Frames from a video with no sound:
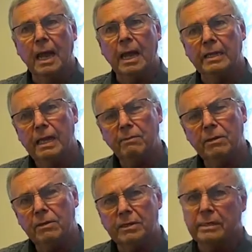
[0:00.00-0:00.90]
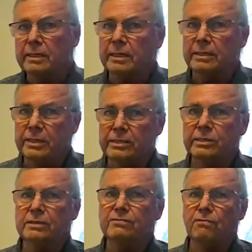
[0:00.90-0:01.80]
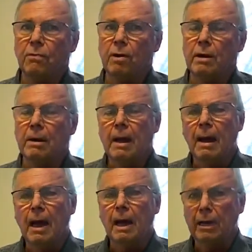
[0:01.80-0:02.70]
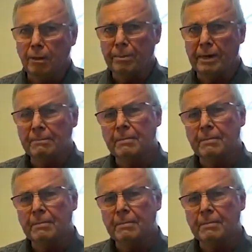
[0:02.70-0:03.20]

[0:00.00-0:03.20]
And then we looked at the conditions for helping.